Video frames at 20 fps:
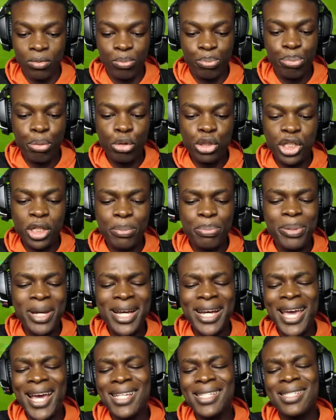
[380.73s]
Push it,
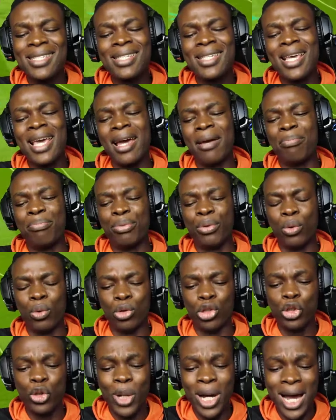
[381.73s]
Kessie, bro.
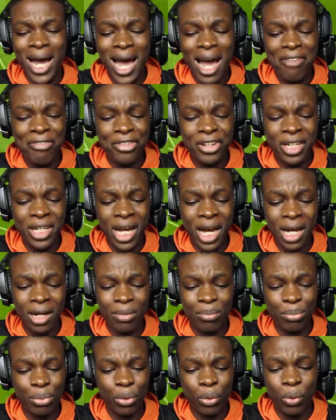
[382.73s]
You are
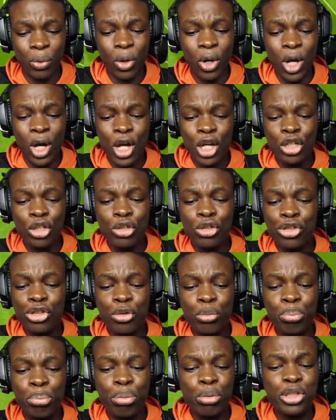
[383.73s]
African, bro. You
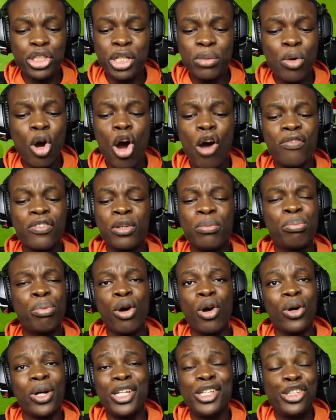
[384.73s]
should push him off the
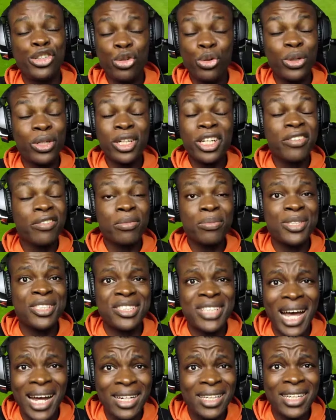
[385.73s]
ball. He should not even be
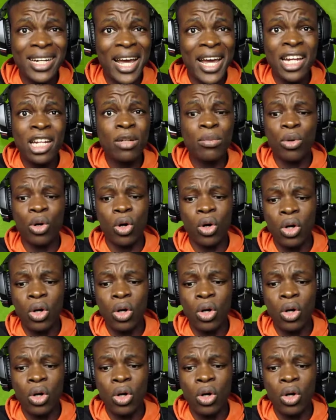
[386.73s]
standing anymore.